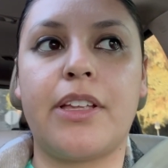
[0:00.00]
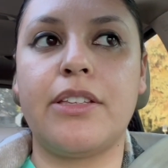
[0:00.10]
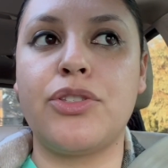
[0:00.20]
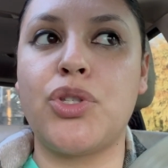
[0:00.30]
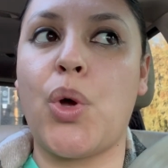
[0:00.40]

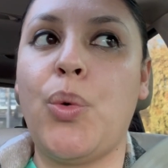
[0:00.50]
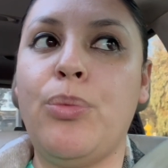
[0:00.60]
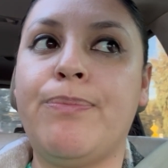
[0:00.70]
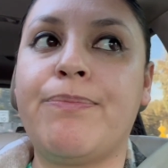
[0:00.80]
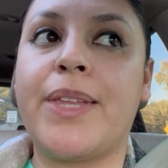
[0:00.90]
So
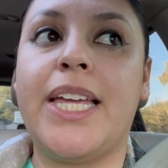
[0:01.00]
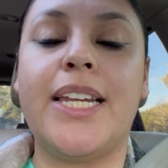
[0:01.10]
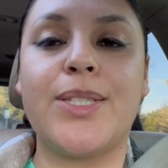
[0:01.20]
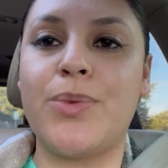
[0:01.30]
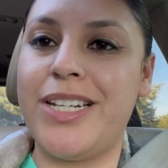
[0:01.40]
it
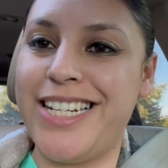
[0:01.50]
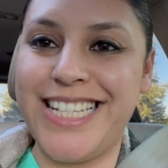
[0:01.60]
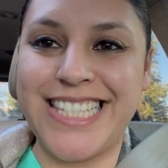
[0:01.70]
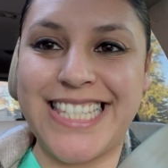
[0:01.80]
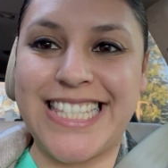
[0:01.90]
is what it
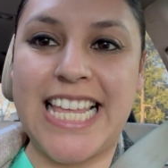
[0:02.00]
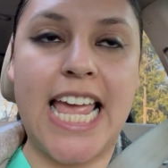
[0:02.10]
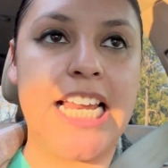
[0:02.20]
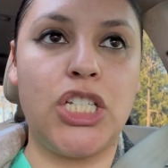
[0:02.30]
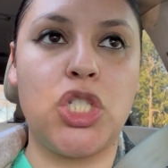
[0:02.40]
is.
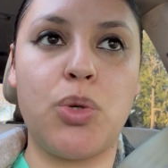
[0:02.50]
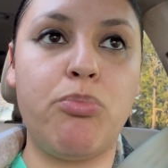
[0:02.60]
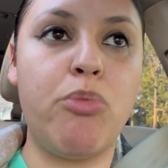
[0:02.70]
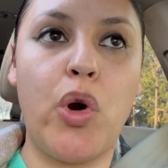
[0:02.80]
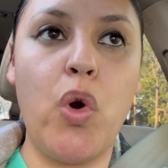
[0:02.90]
And
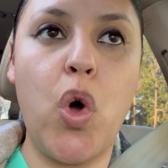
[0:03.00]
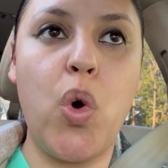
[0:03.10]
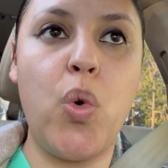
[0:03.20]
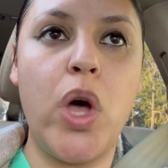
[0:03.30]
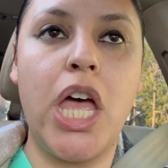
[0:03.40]
tomorrow